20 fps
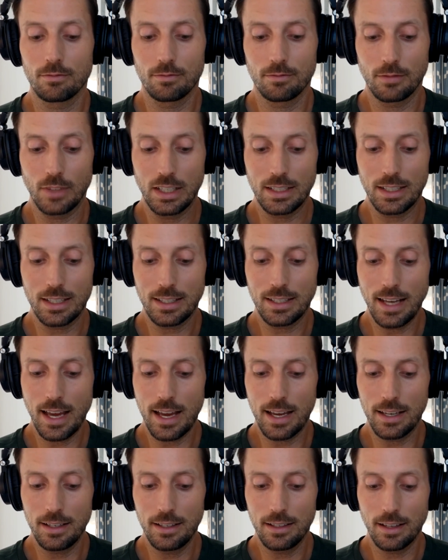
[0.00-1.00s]

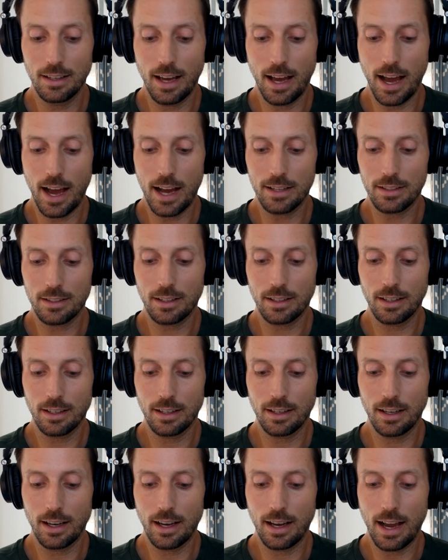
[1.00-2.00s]
Instead, ask,
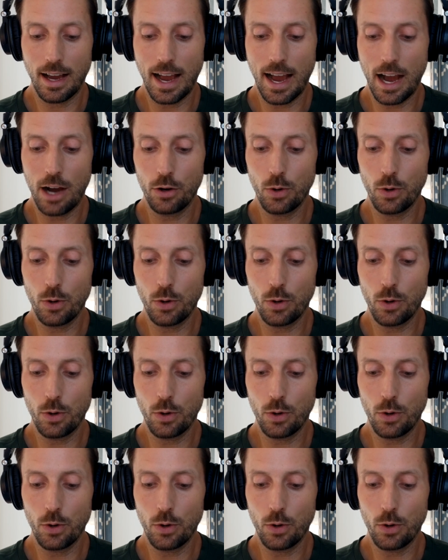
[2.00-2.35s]
how